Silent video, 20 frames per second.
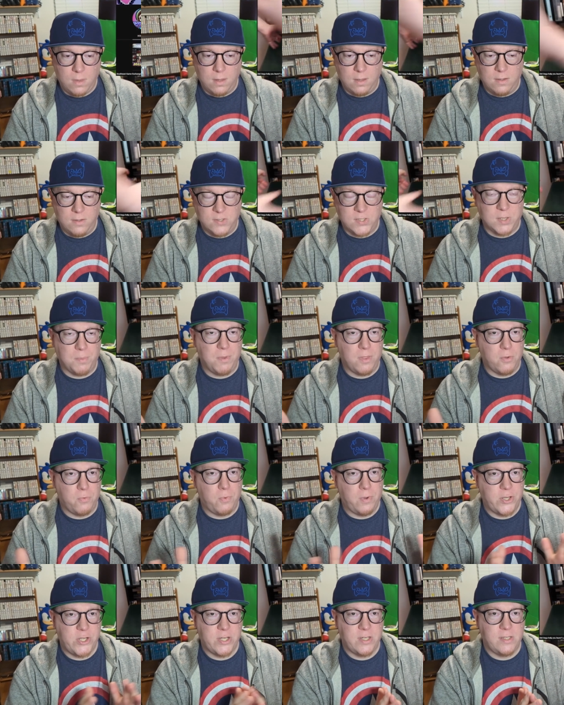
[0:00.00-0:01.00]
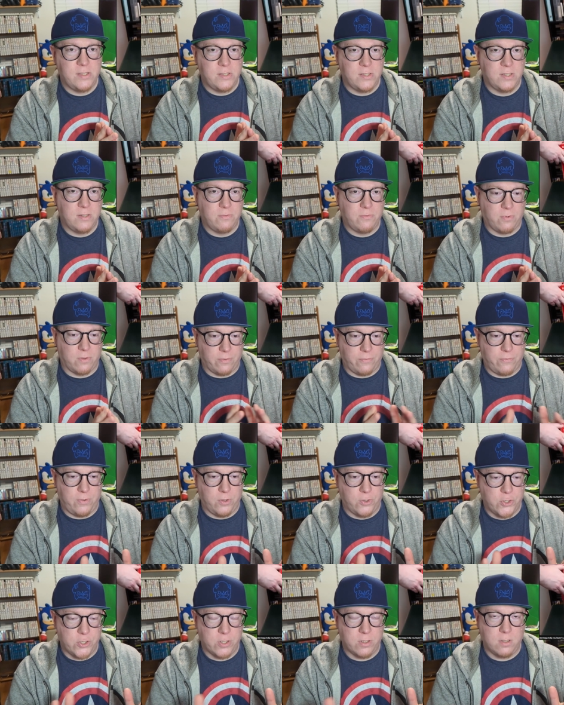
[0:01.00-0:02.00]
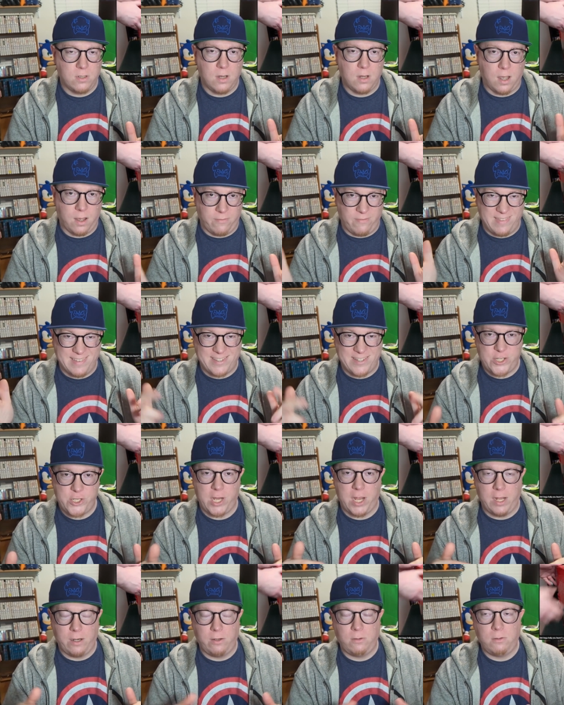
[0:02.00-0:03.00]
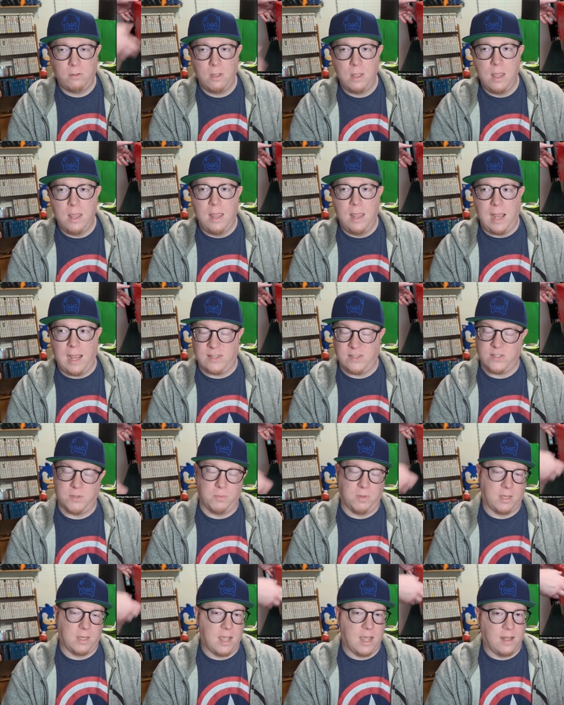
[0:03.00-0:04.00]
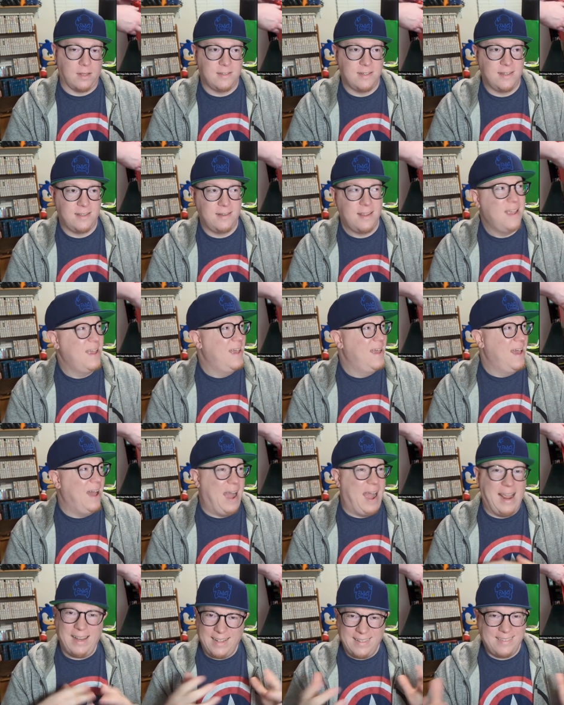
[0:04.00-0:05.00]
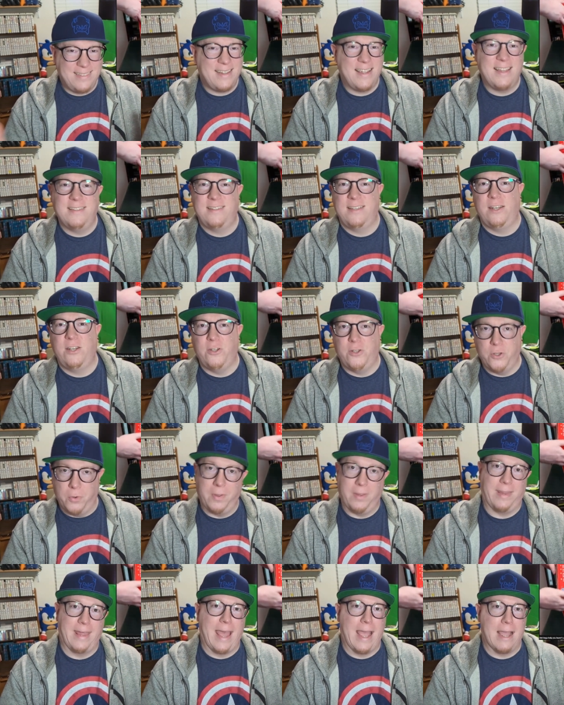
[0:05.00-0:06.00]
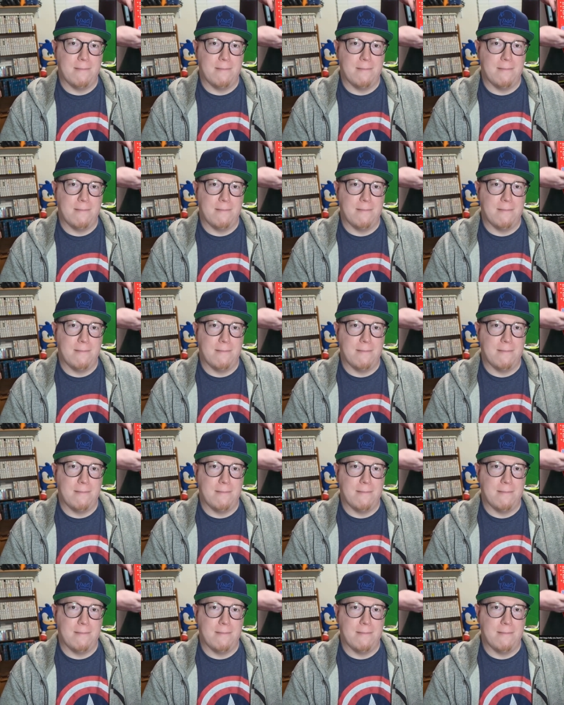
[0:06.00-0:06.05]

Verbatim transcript: some of the wishes for the future of this channel and some of the content, I'd like to continue doing that.